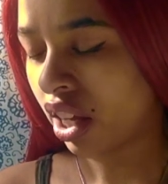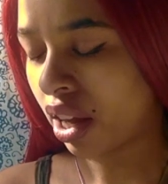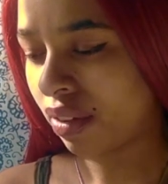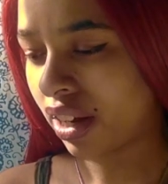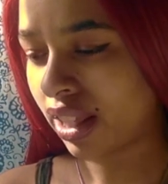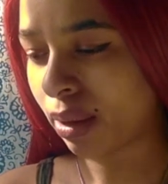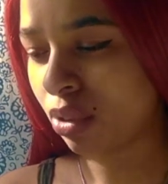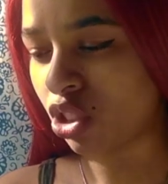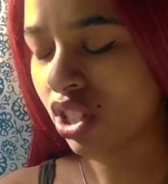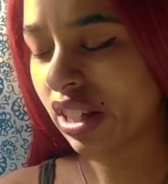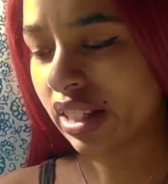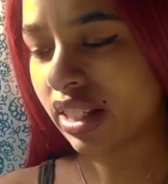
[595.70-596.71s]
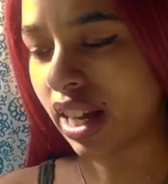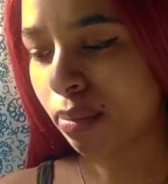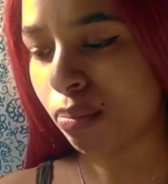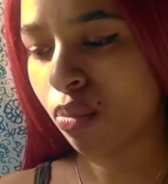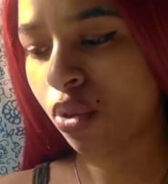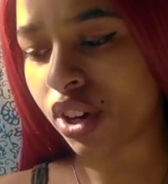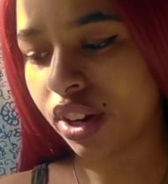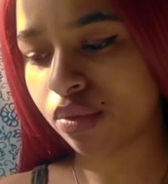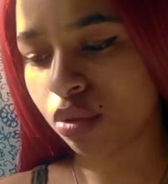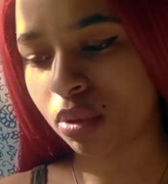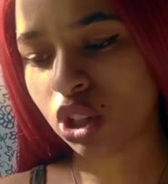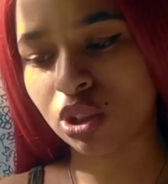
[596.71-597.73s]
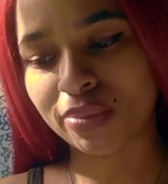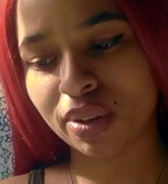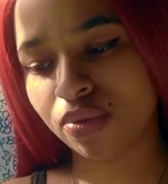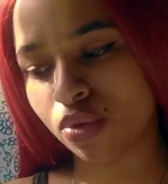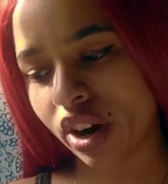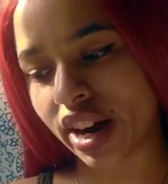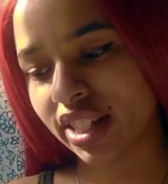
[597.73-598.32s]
Okay, wait, let me just get more information before